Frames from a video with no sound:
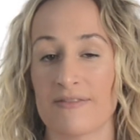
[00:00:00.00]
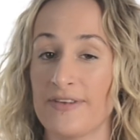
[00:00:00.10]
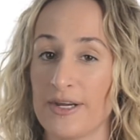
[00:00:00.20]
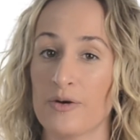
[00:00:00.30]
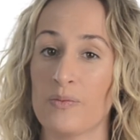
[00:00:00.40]

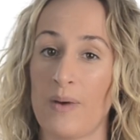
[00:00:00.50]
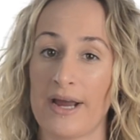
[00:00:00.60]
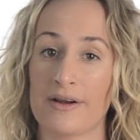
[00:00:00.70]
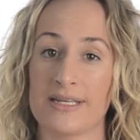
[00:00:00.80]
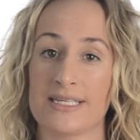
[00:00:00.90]
via
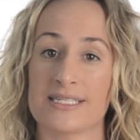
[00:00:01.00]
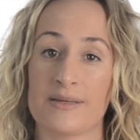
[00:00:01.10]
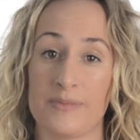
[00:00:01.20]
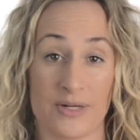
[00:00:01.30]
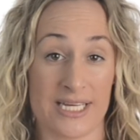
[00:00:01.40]
wireless
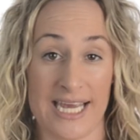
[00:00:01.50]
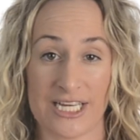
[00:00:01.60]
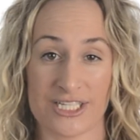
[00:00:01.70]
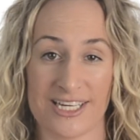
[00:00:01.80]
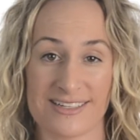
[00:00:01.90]

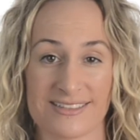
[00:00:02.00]
communication.